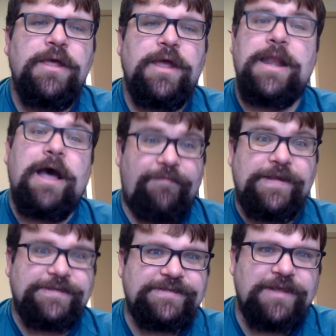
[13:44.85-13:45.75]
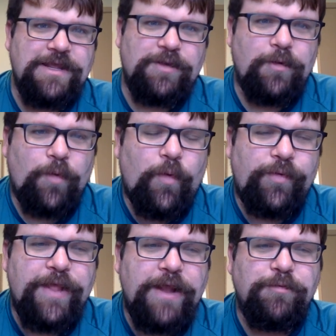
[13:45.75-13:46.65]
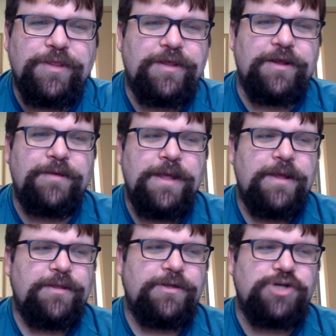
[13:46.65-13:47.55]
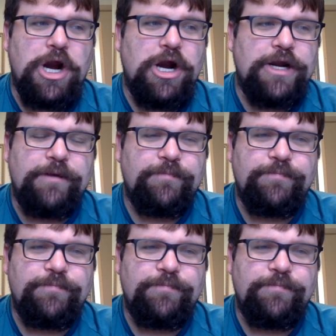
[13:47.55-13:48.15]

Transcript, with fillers: and obviously the whole thing with the the jar